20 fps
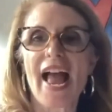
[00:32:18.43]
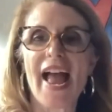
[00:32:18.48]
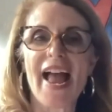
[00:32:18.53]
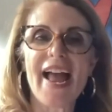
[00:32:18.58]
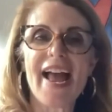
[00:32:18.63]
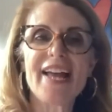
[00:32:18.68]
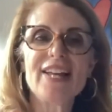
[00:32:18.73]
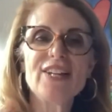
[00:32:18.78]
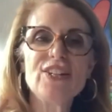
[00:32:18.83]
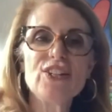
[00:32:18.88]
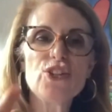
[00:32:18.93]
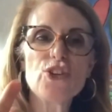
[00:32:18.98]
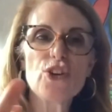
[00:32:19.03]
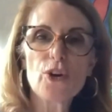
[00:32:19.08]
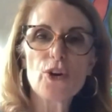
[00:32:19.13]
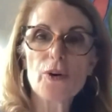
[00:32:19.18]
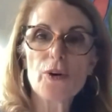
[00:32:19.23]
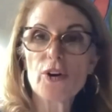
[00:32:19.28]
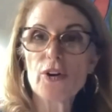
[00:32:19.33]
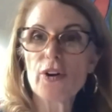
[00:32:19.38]
And
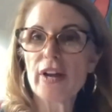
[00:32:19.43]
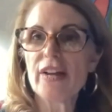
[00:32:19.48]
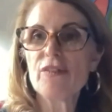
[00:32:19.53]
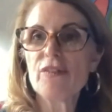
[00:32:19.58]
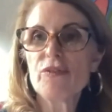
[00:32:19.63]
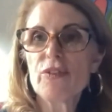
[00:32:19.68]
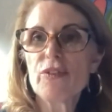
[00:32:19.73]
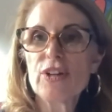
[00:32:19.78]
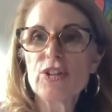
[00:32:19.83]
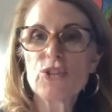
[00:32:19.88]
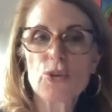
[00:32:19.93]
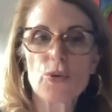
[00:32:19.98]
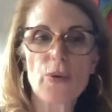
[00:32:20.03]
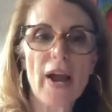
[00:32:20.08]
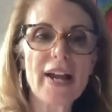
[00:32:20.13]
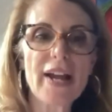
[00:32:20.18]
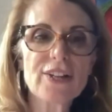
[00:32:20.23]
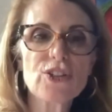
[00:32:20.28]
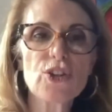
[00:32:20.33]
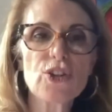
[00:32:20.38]
if a
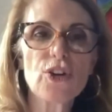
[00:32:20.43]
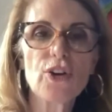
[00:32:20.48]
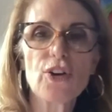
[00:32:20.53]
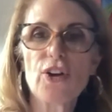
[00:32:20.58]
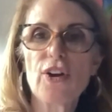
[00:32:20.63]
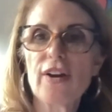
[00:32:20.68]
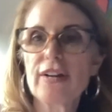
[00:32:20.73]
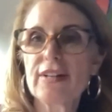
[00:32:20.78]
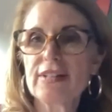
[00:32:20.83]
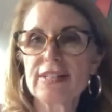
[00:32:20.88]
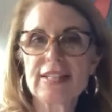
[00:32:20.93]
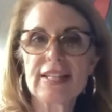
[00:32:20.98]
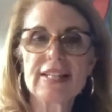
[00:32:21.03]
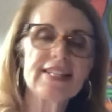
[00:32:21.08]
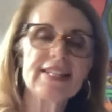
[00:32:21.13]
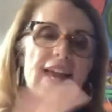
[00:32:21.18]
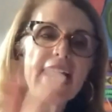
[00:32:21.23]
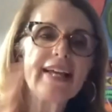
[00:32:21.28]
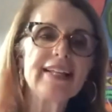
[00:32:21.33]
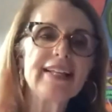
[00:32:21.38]
director
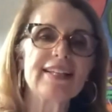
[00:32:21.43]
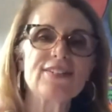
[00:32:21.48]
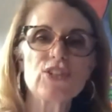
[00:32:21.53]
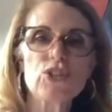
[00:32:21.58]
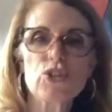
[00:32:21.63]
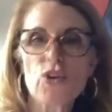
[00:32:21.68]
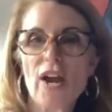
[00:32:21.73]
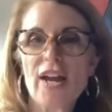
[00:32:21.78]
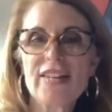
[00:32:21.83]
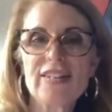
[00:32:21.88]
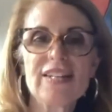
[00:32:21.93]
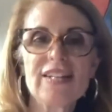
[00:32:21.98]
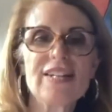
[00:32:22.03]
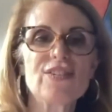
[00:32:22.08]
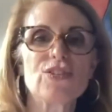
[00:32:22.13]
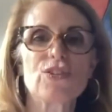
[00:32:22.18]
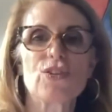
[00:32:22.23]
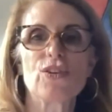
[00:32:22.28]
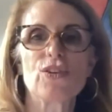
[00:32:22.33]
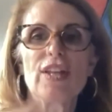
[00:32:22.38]
says, hey, let's try
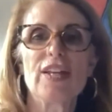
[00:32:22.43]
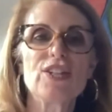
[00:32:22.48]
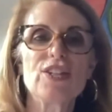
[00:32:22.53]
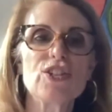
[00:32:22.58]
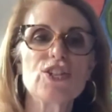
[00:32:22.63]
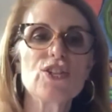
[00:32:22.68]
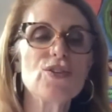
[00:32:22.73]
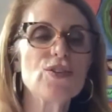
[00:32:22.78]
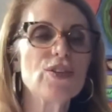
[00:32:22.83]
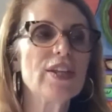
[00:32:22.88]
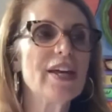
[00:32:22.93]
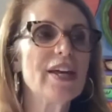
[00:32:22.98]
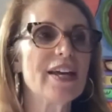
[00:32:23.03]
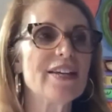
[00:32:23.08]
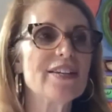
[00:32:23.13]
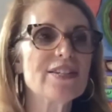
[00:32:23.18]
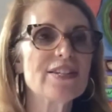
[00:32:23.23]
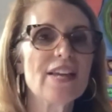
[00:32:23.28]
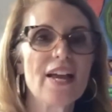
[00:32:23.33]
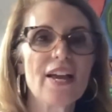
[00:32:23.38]
this, or let's do
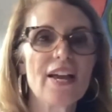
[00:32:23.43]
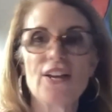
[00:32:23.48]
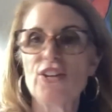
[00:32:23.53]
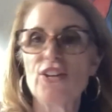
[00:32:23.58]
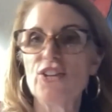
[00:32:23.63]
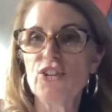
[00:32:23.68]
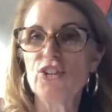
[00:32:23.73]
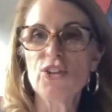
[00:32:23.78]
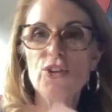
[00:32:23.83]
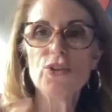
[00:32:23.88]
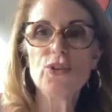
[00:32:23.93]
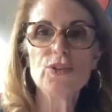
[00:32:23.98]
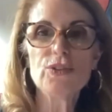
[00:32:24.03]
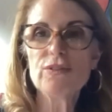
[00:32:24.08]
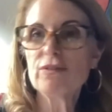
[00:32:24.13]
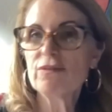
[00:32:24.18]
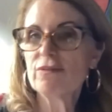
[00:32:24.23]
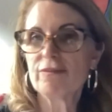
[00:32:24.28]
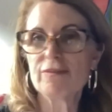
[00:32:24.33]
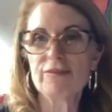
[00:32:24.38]
this,
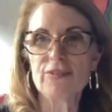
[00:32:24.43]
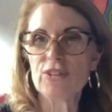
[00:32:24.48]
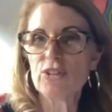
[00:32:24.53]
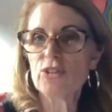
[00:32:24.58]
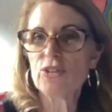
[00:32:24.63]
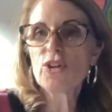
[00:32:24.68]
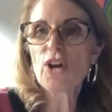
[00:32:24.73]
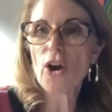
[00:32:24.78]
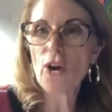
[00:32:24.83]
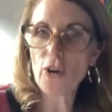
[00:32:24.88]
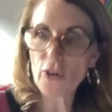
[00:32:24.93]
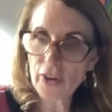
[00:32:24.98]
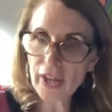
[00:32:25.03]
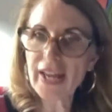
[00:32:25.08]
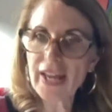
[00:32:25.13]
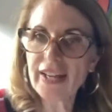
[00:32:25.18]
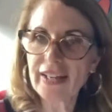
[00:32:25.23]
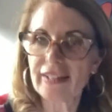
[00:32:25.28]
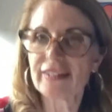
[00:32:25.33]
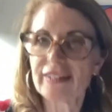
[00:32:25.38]
you go,
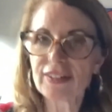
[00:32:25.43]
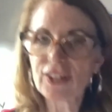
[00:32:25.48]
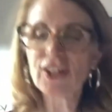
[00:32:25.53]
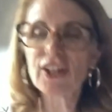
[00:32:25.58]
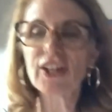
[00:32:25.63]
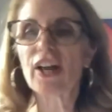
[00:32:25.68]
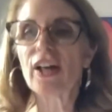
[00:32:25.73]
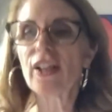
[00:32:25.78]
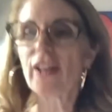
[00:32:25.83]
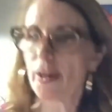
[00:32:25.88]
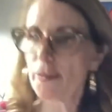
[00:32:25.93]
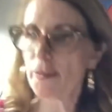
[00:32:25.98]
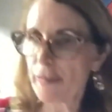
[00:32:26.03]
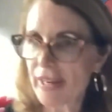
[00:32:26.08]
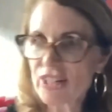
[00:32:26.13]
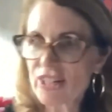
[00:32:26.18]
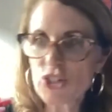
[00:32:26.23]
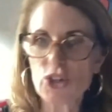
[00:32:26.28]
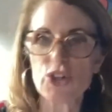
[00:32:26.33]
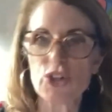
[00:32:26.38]
okay, good. And
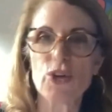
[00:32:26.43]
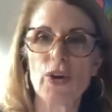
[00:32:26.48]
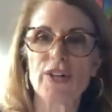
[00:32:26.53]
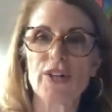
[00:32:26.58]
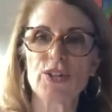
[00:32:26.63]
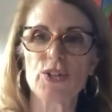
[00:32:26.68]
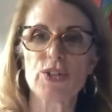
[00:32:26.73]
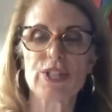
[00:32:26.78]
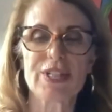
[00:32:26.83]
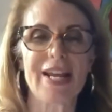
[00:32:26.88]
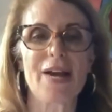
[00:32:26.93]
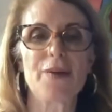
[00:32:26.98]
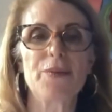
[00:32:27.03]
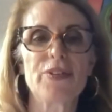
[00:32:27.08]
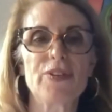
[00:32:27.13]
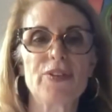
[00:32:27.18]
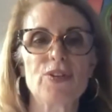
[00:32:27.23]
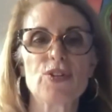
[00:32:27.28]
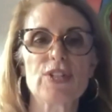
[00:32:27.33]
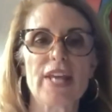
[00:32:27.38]
make sure you understand
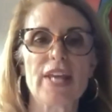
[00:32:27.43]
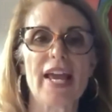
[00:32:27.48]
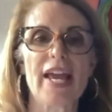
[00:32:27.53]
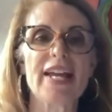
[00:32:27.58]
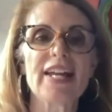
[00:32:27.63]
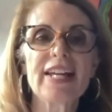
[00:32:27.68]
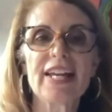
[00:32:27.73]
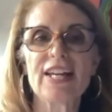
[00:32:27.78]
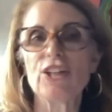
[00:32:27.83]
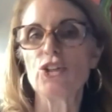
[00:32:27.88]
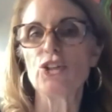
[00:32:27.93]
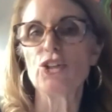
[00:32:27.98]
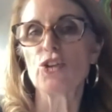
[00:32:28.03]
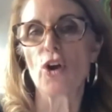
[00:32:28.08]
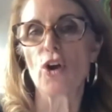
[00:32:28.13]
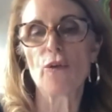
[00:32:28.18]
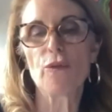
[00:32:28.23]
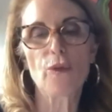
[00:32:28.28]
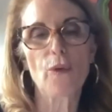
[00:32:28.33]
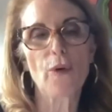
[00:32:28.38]
what they're saying and you
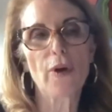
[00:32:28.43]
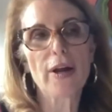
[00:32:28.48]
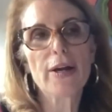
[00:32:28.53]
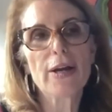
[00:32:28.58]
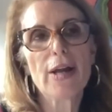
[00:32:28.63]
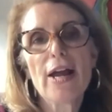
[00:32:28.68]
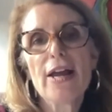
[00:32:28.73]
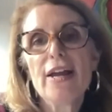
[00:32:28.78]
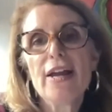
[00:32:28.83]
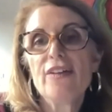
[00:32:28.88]
go for it.